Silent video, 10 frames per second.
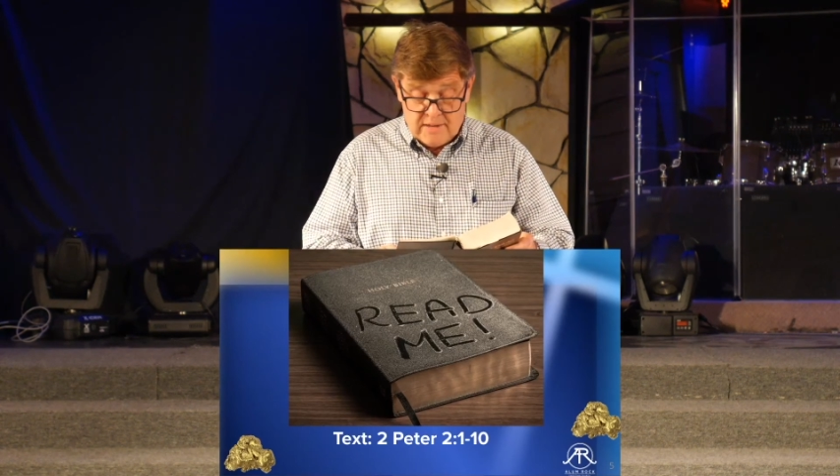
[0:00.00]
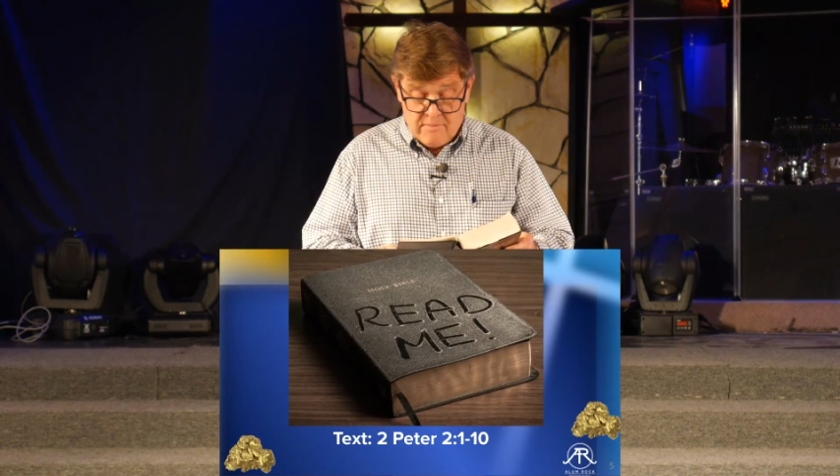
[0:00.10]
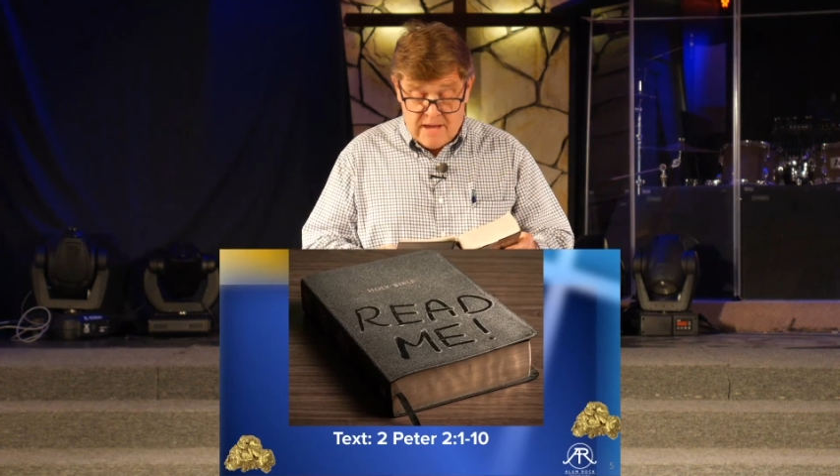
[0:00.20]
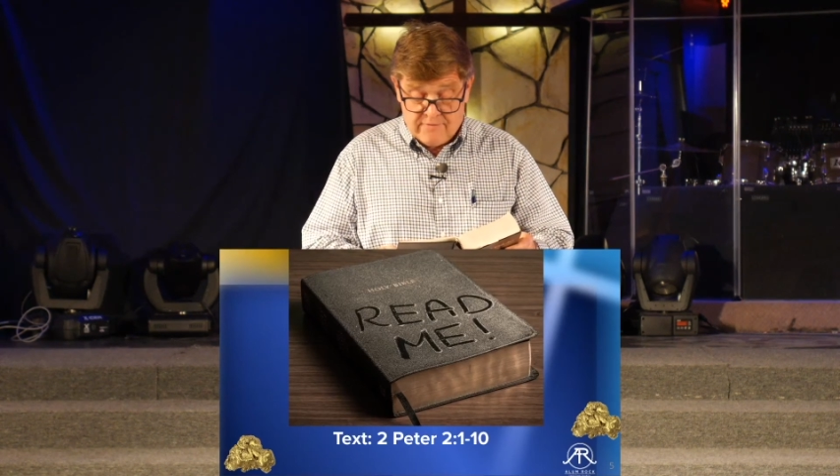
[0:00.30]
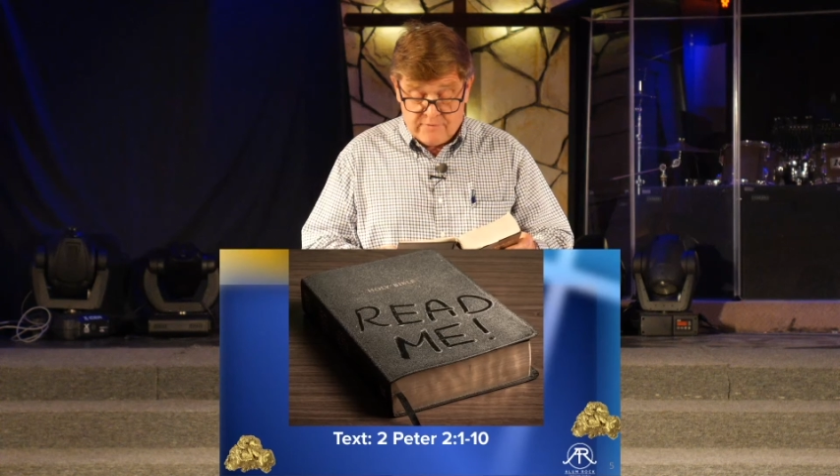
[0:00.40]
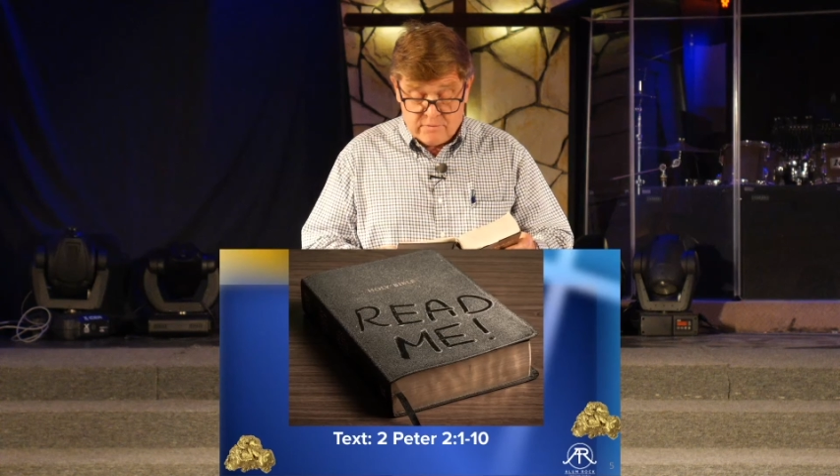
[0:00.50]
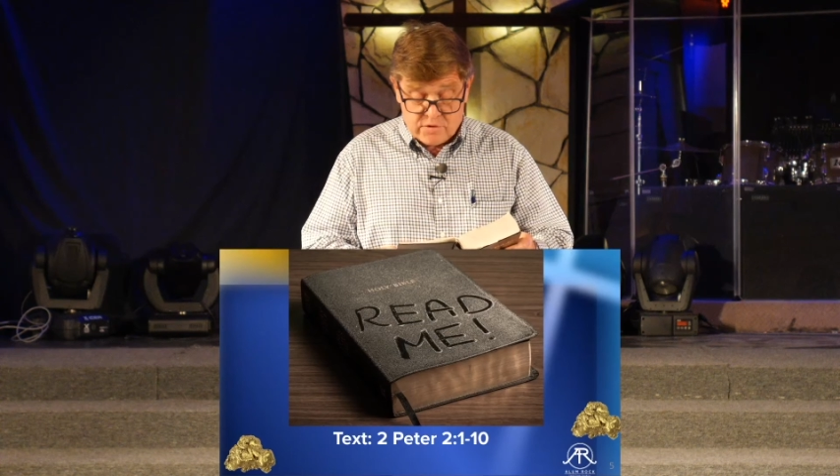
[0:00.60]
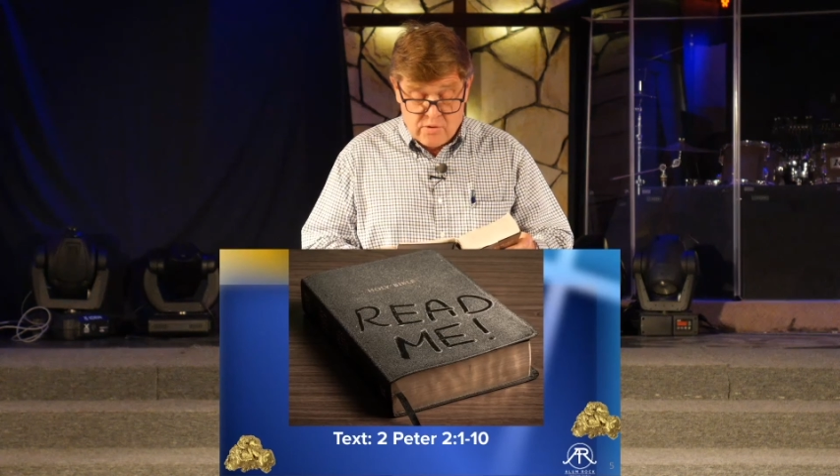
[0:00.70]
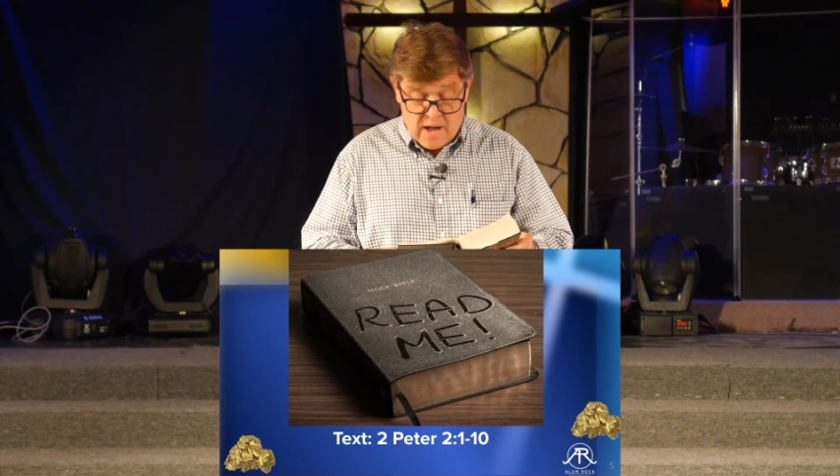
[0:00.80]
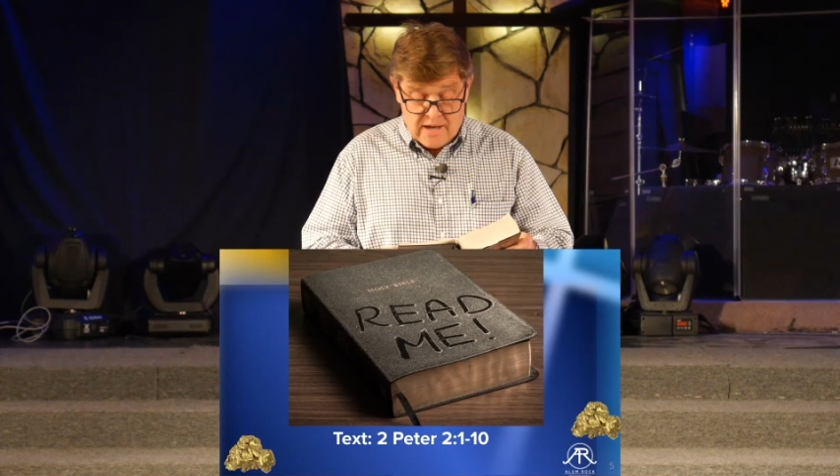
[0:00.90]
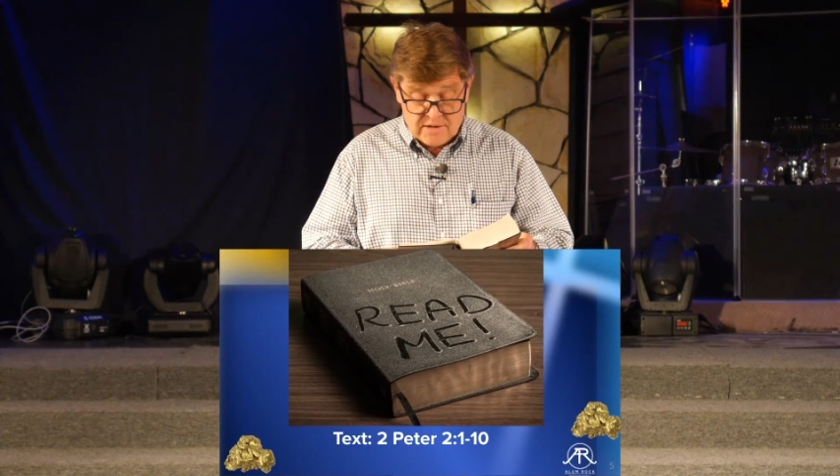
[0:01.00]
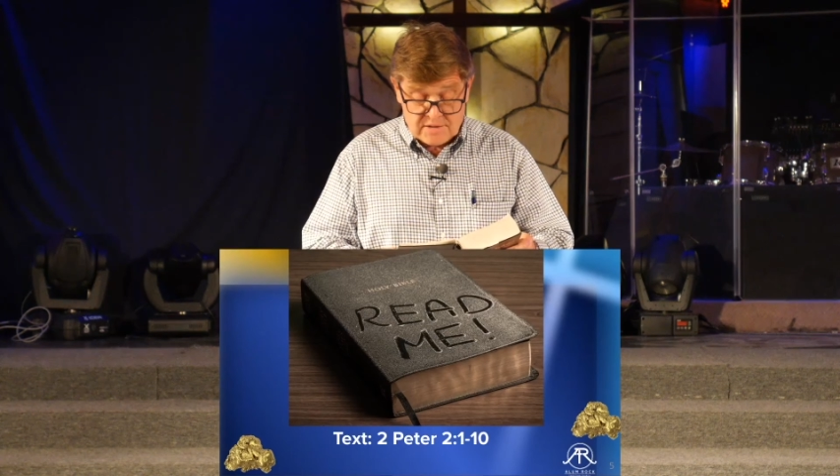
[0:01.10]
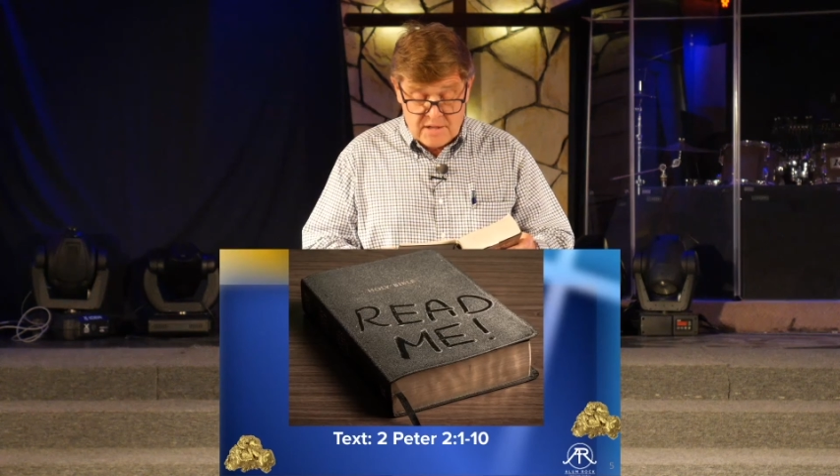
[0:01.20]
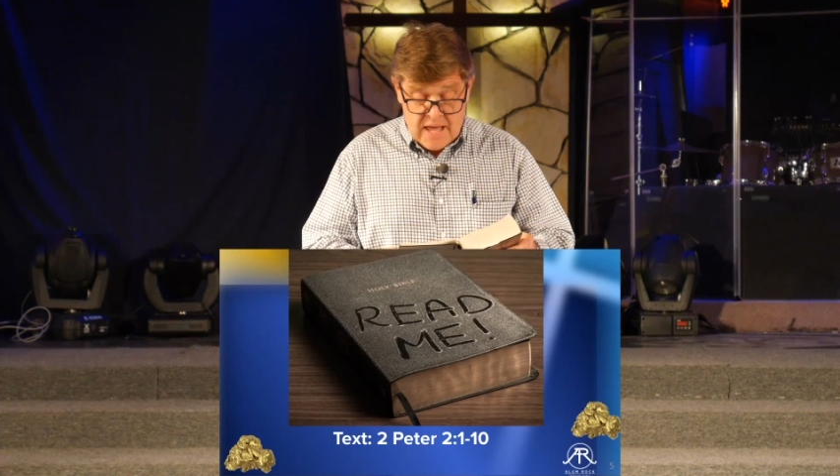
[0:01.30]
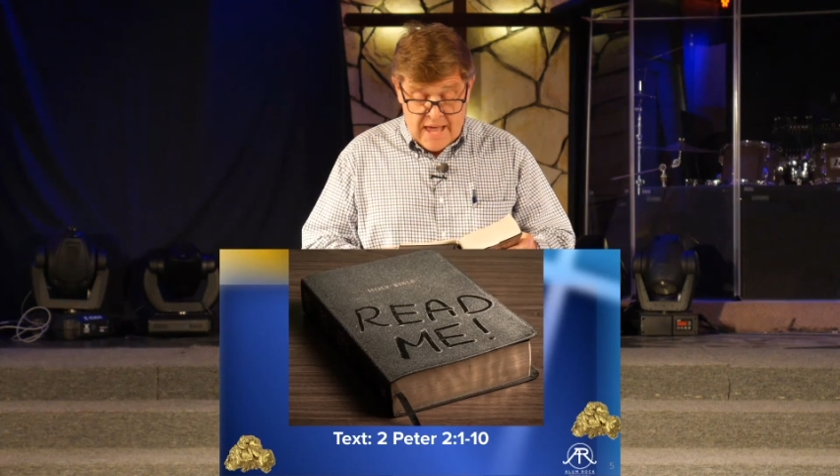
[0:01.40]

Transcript: men from trials